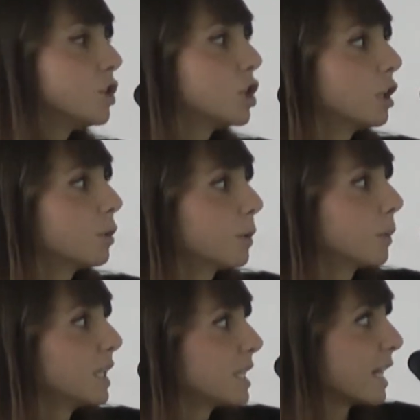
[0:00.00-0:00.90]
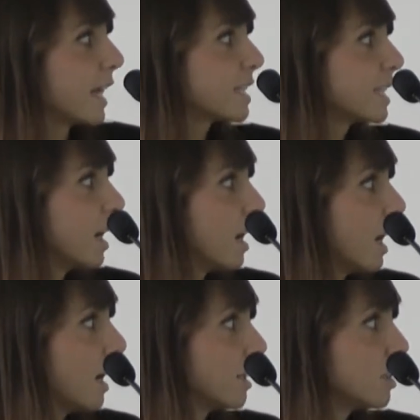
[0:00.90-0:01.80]
children with
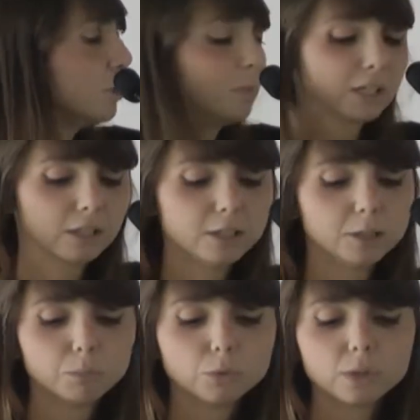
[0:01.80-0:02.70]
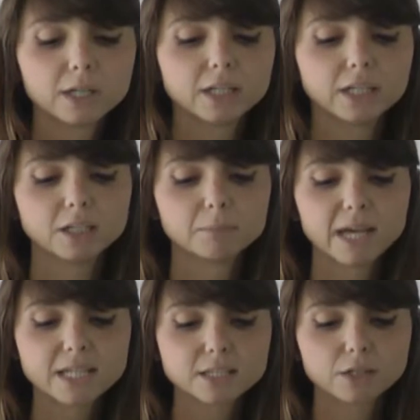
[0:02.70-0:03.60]
dyslexia are typically poor in
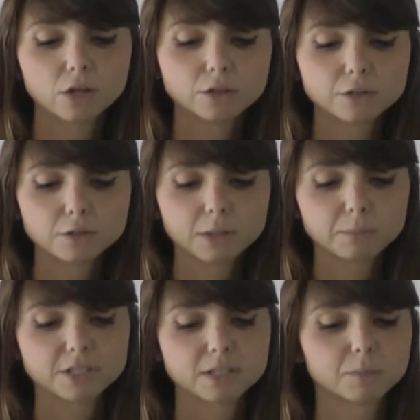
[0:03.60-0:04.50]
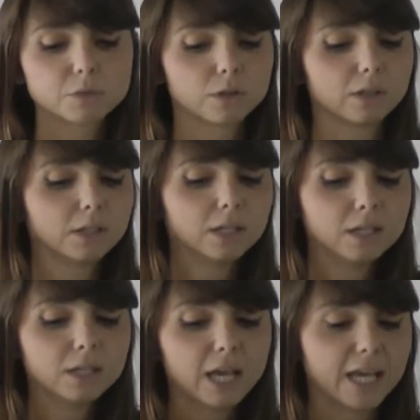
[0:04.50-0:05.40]
basic auditory, perceptual,
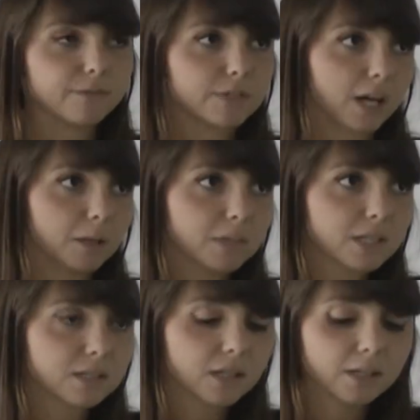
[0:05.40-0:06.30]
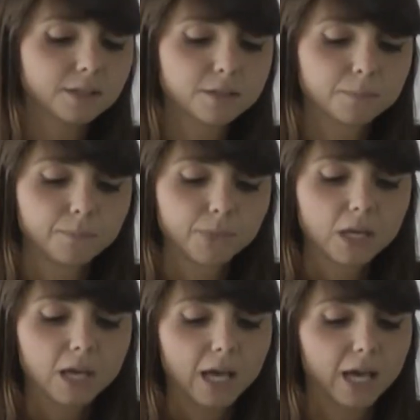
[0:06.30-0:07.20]
and timing skills,
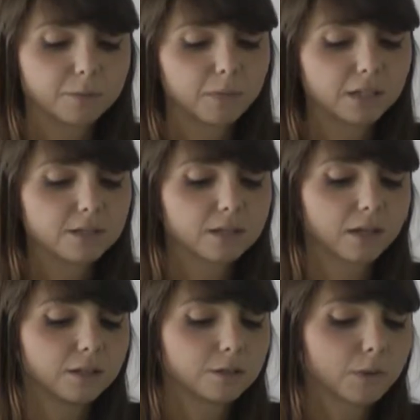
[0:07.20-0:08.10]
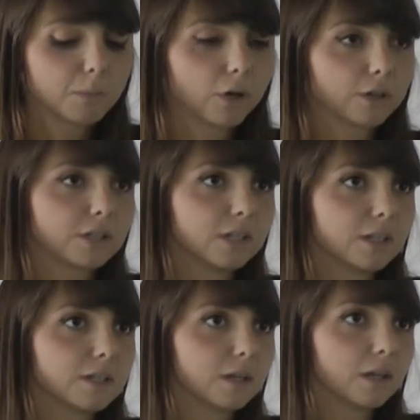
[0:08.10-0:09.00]
and many studies
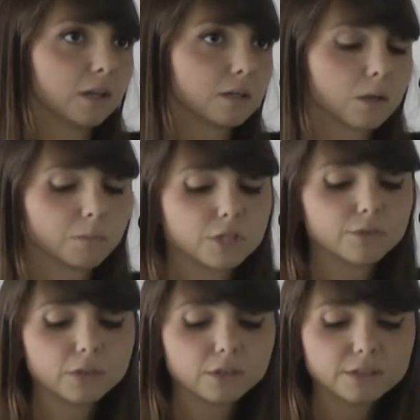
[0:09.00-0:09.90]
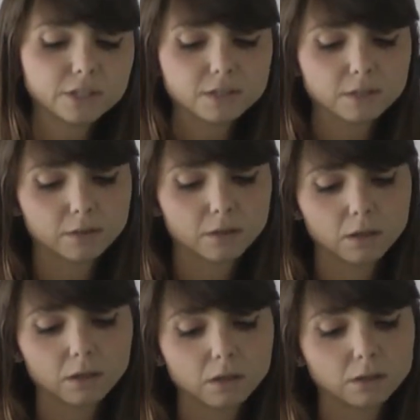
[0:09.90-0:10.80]
reported some difficulties
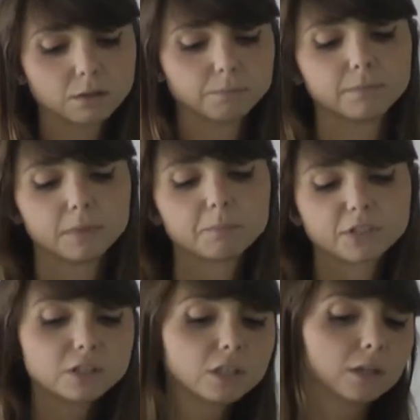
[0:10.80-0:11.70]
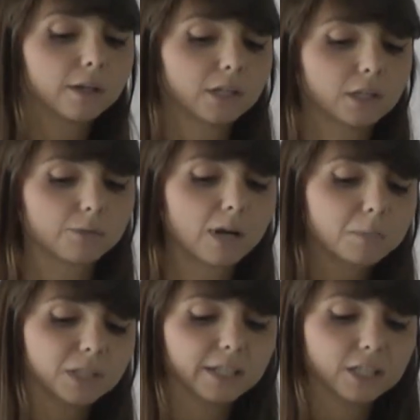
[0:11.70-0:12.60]
in particular in
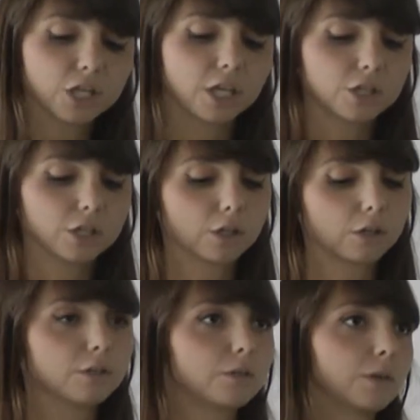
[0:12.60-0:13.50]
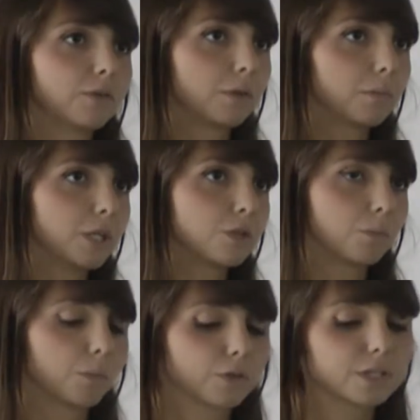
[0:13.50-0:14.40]
rapidly changing auditory information
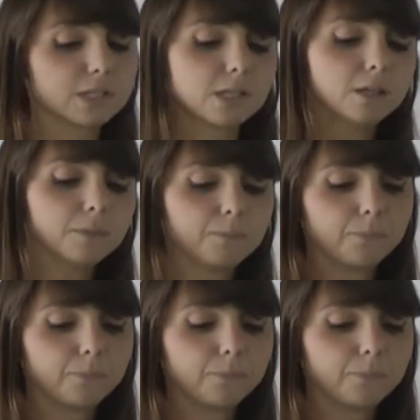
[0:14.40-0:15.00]
processing.